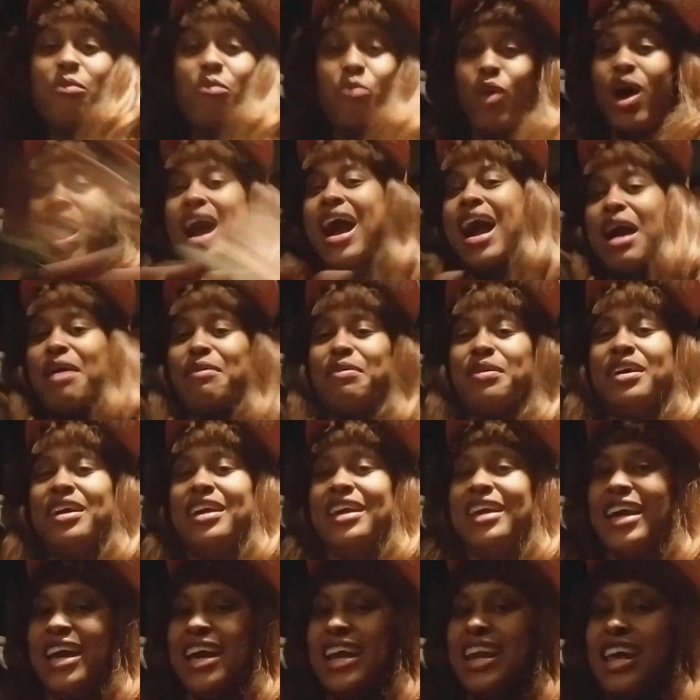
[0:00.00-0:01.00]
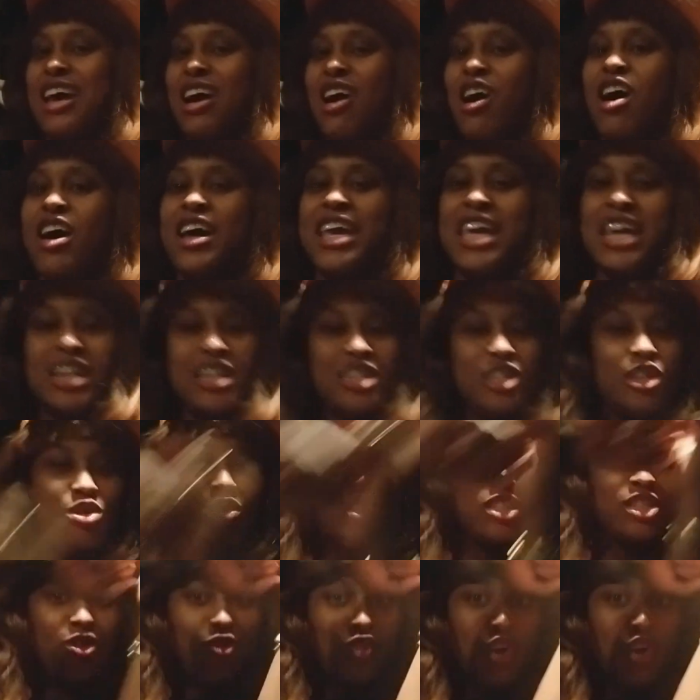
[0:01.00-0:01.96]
wop. And then all he can do is the